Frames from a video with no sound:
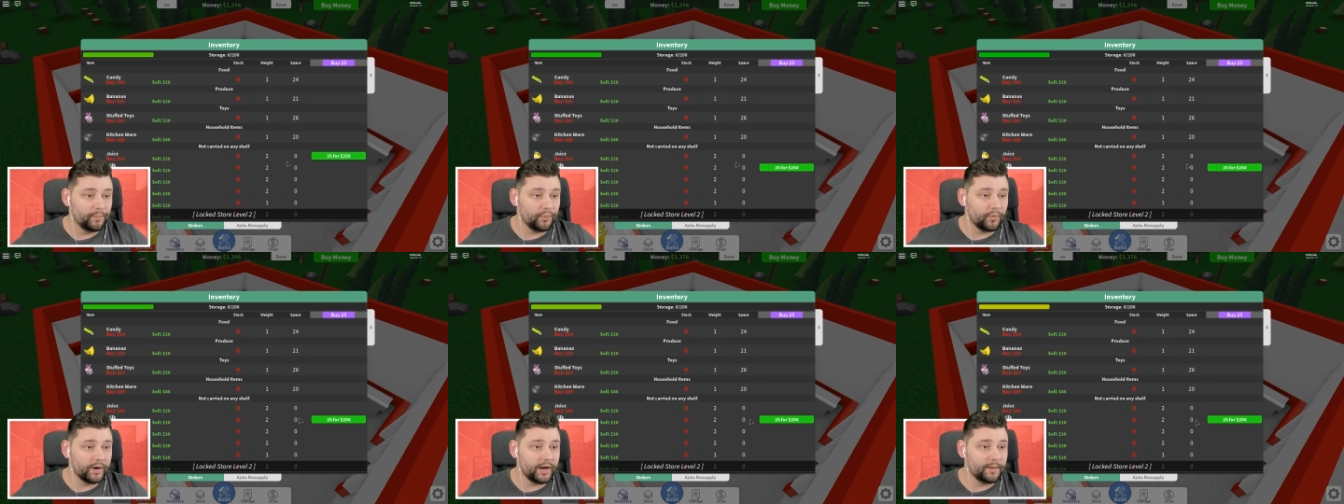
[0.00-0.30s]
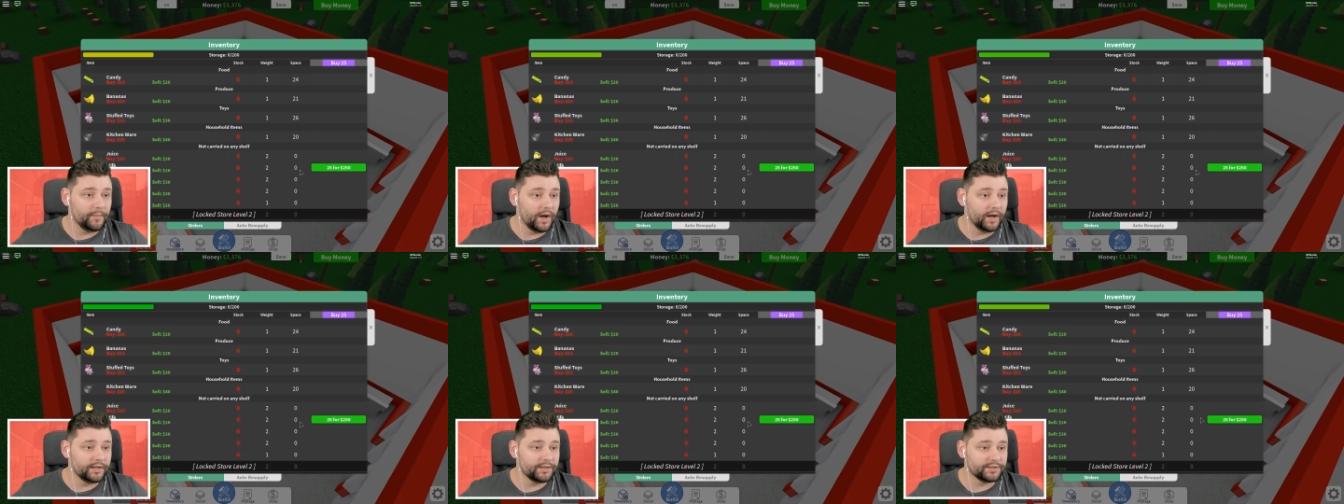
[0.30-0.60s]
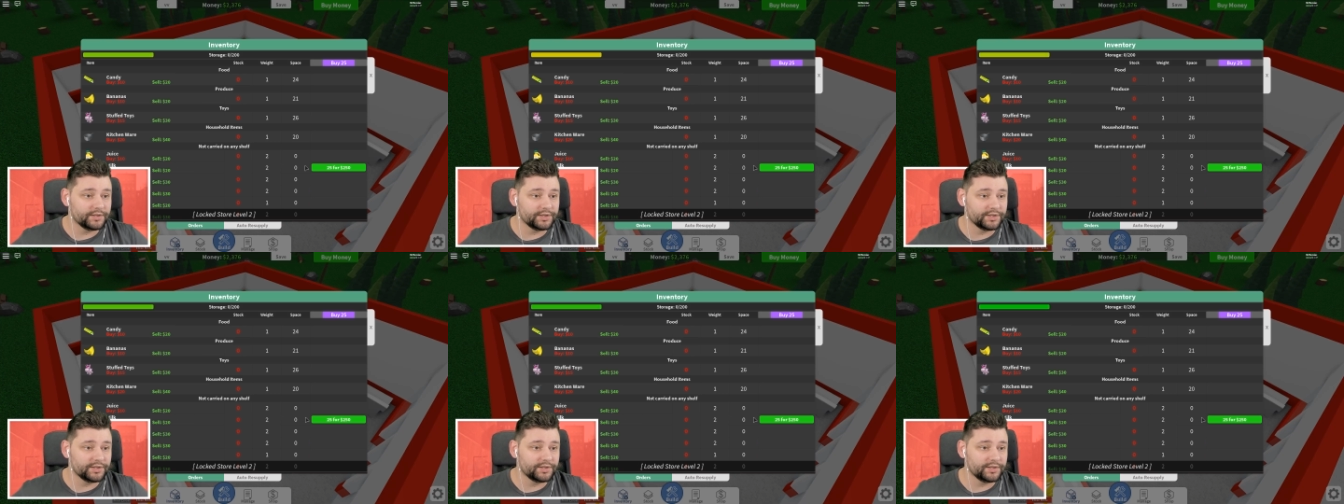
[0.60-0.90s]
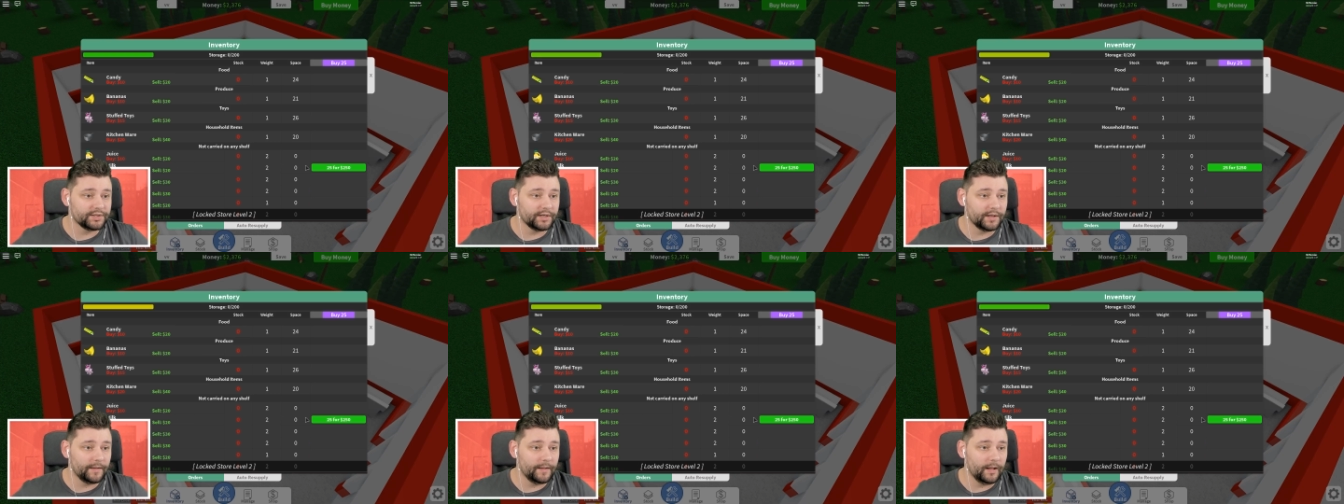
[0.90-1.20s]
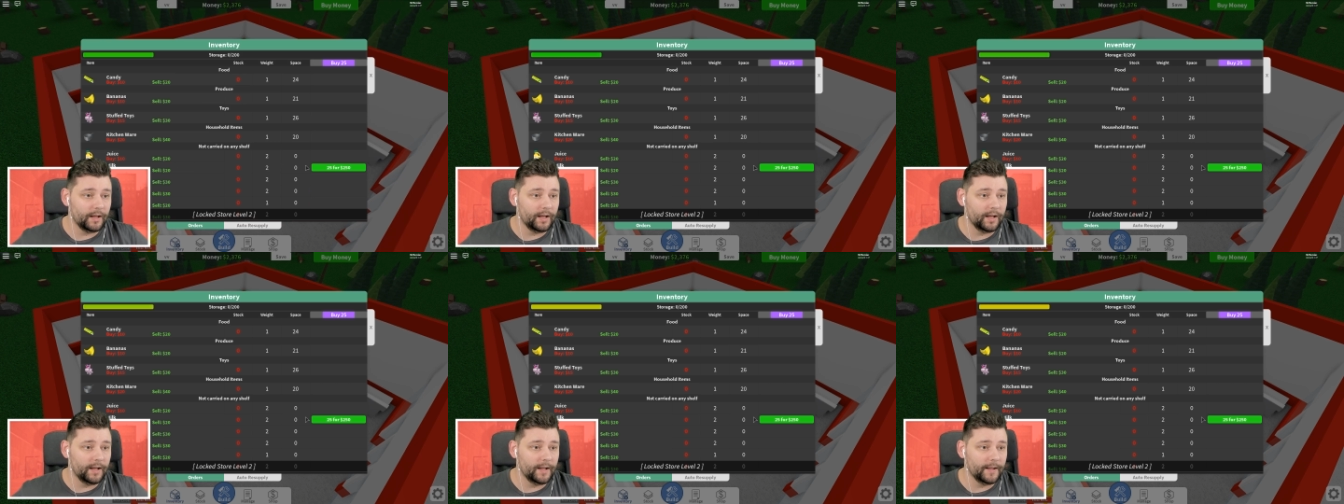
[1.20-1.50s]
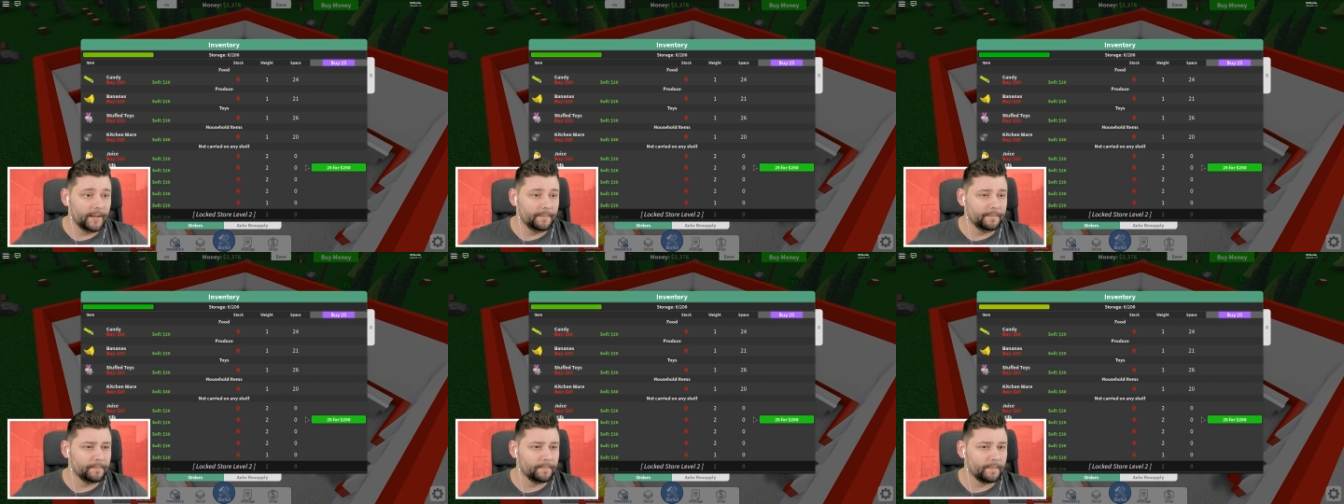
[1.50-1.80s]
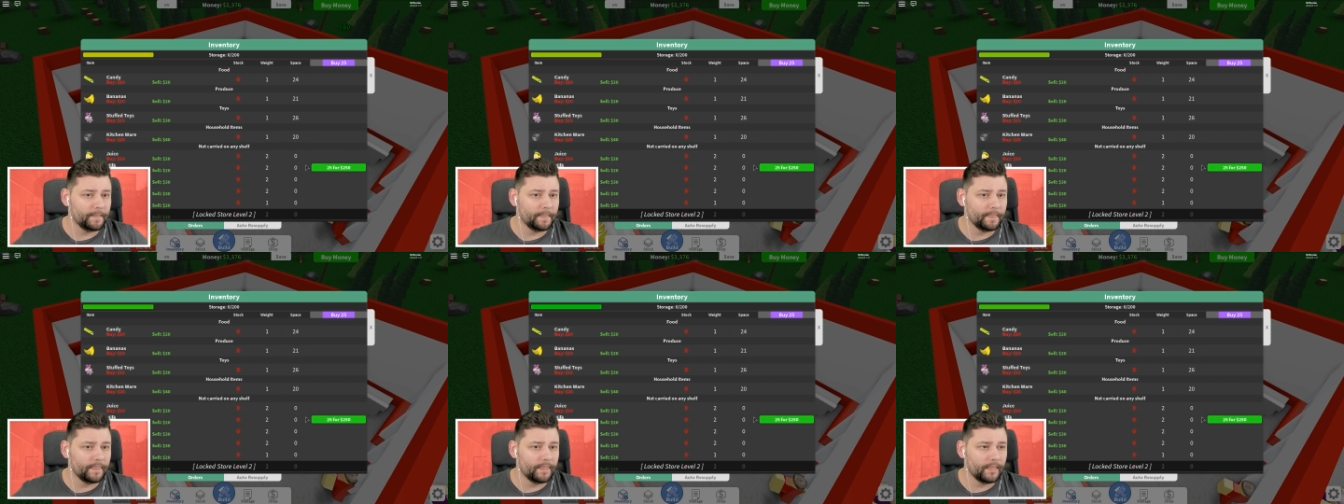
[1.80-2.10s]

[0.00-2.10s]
pretty much, um,